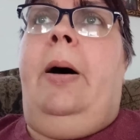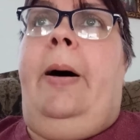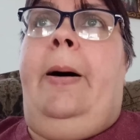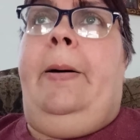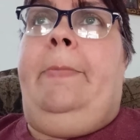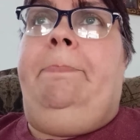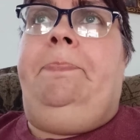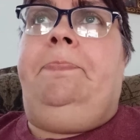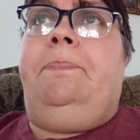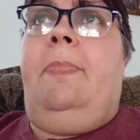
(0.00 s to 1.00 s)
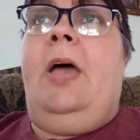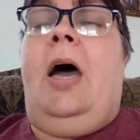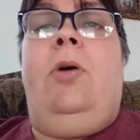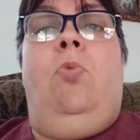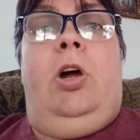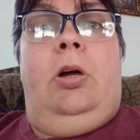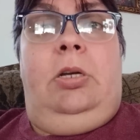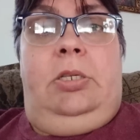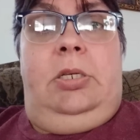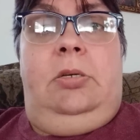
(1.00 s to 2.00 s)
I
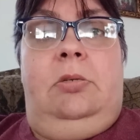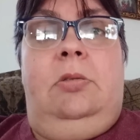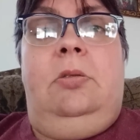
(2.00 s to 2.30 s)
worked.